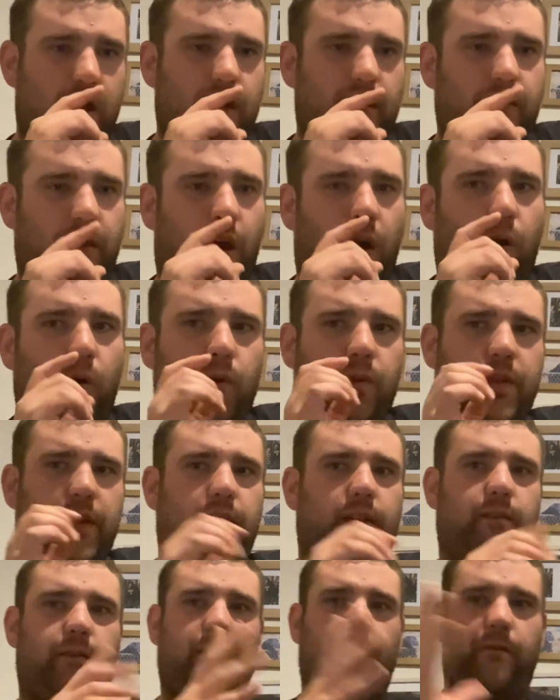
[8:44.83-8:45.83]
the whole
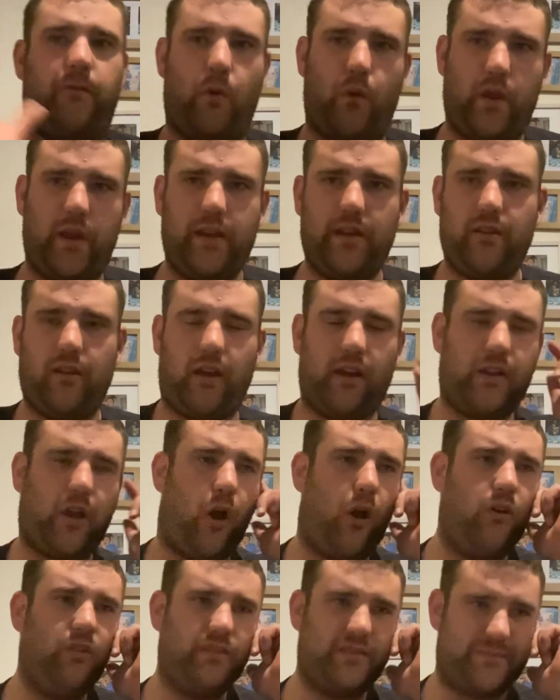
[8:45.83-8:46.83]
thing of a void like
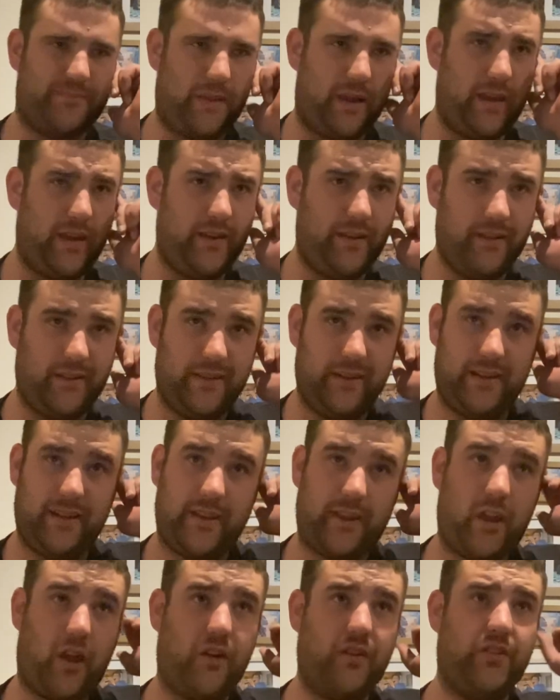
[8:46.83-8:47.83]
Hogsmeade you
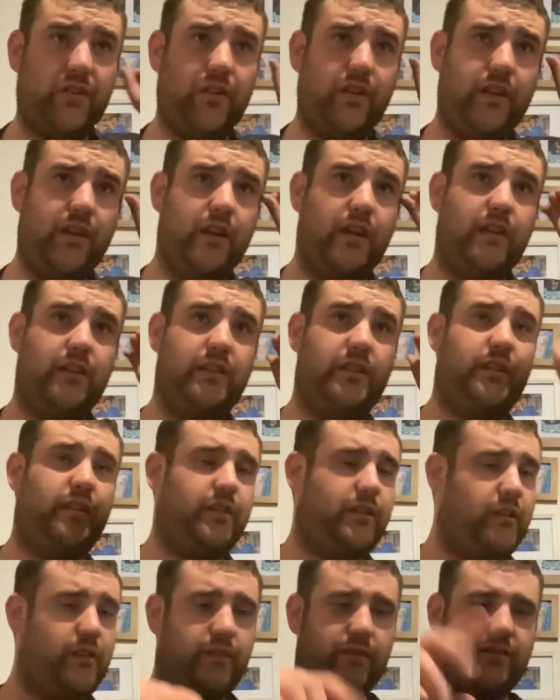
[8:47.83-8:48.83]
can go to.
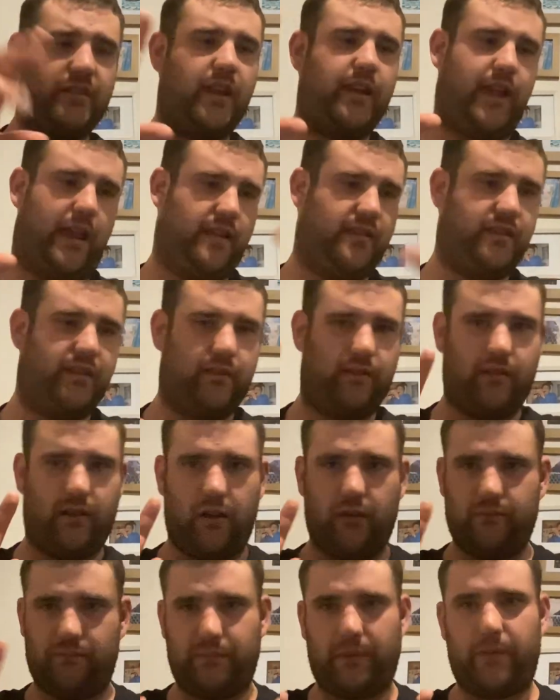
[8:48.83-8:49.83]
Yes. okay. So
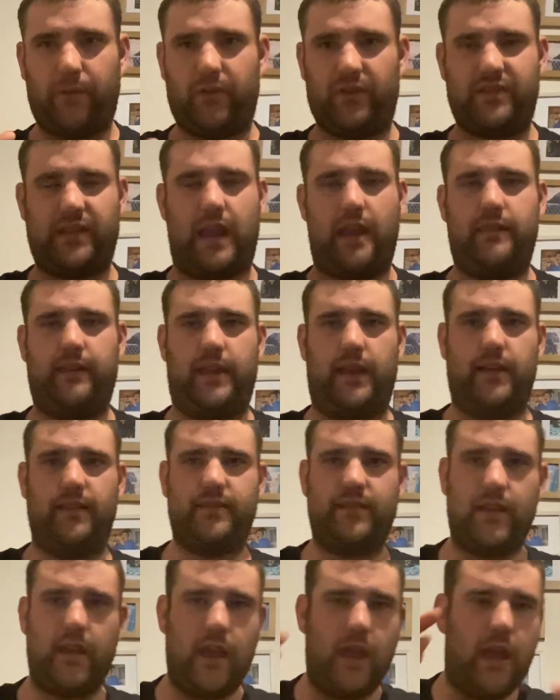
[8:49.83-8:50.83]
oh, before I say anything
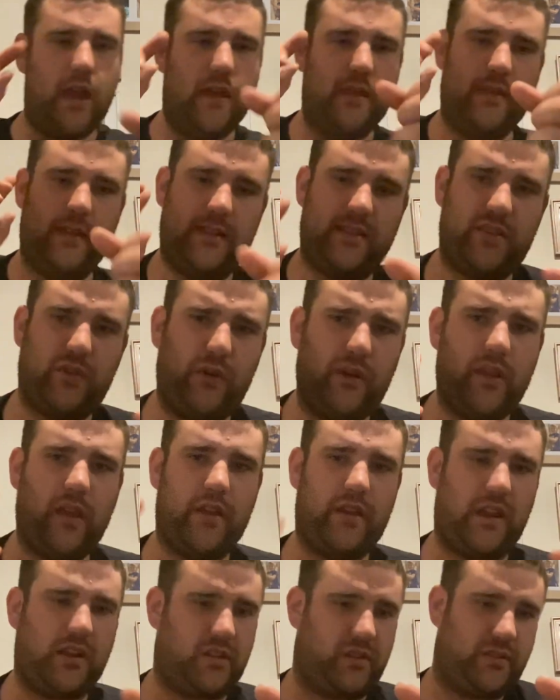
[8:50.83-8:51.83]
else, there's three
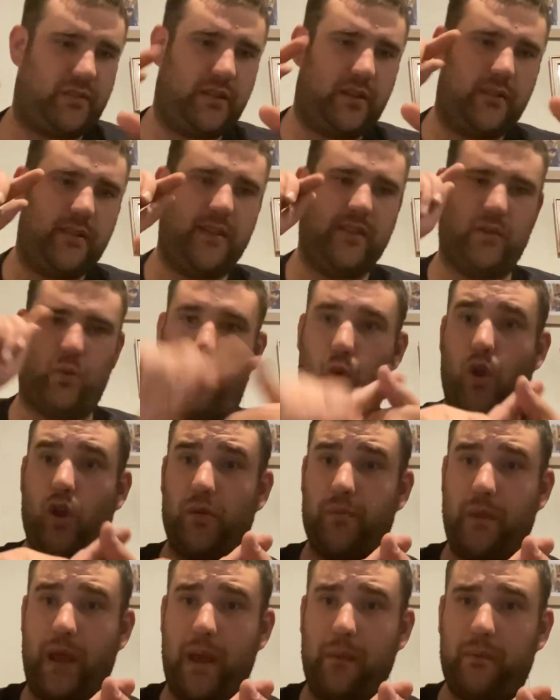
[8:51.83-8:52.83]
locations. There's a
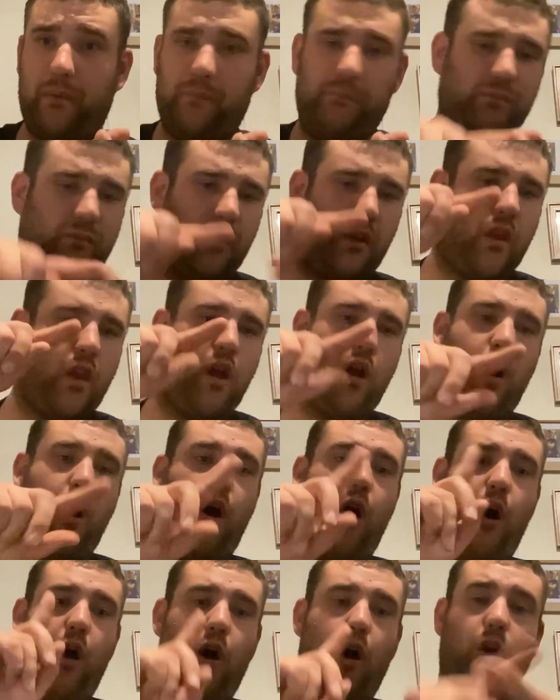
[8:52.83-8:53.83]
world map,
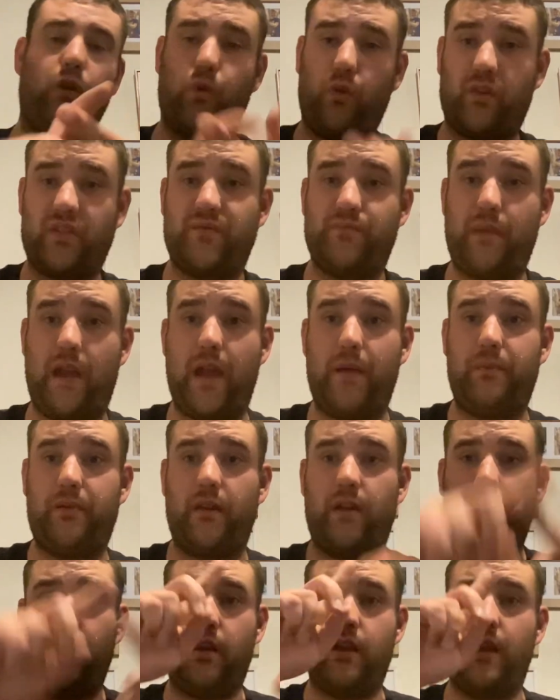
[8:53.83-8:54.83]
Hogwarts map,
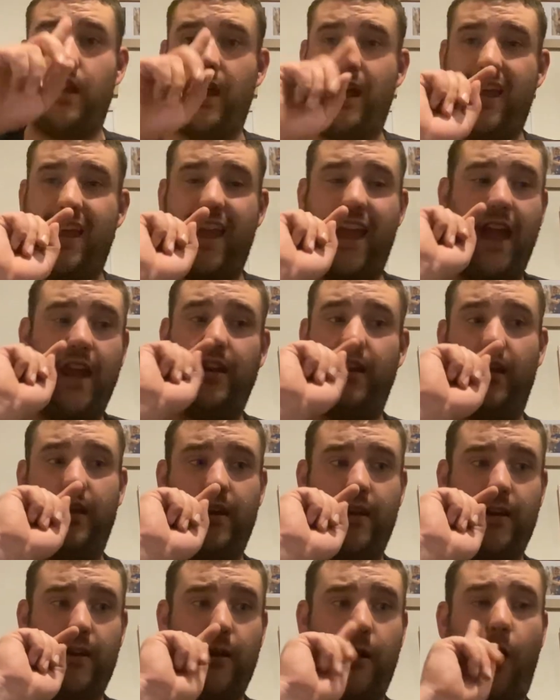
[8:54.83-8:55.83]
and
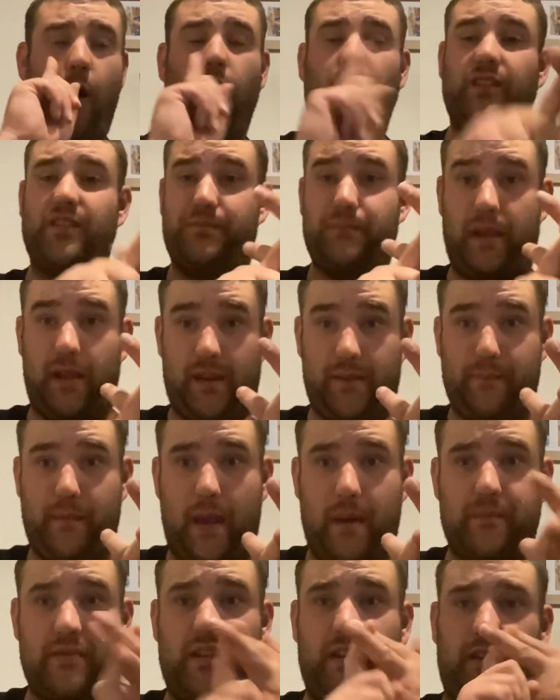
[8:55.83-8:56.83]
a Hogsmeade
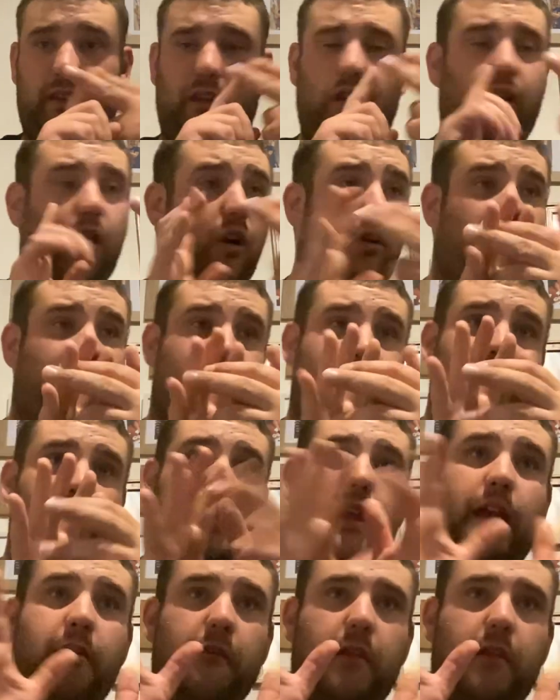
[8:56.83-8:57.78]
map. So you can go to Hogsmeade.